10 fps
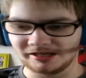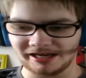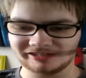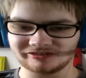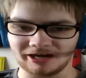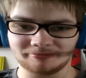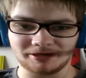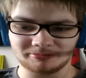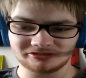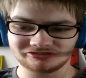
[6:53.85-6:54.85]
Next up,
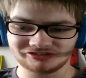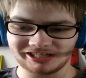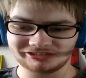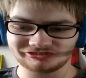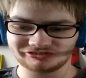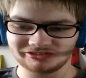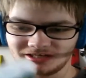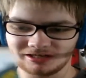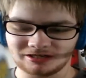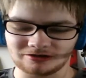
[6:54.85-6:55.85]
number 6,
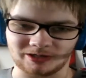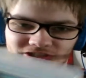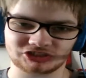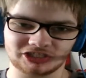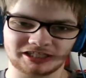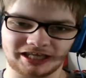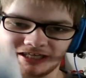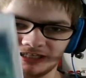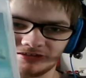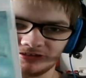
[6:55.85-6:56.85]
Ratchet &
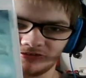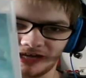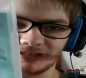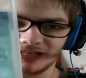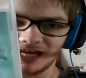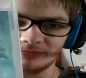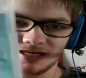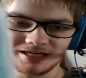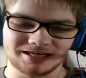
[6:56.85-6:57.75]
Clank, Crack in Time.